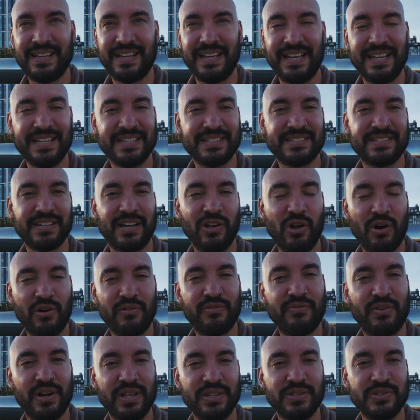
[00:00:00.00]
It's a lot
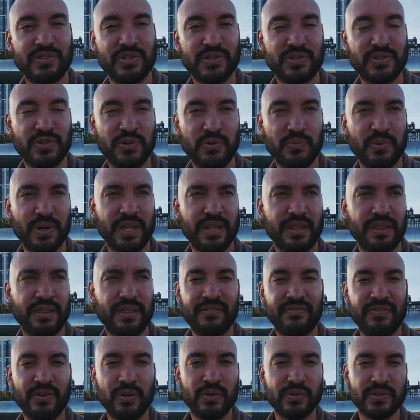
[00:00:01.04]
of fun to shoot with, and
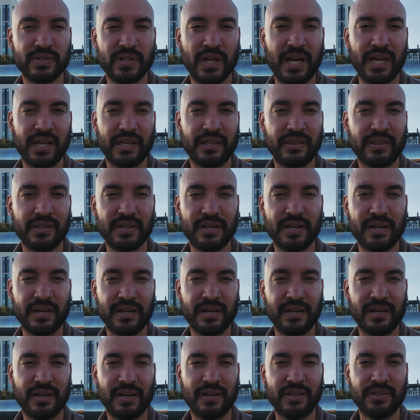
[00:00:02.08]
it feels like
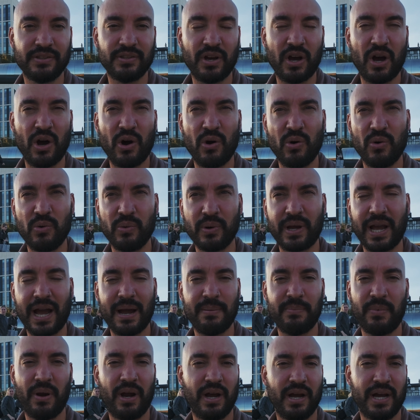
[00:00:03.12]
the whole
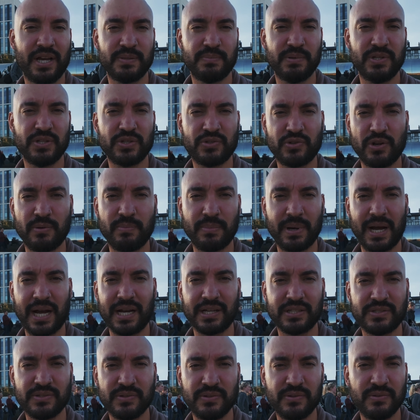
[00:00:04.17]
camera has been stripped
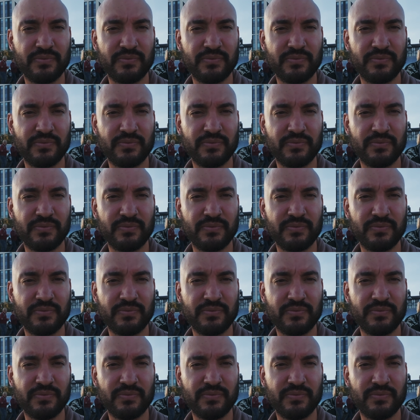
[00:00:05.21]
back to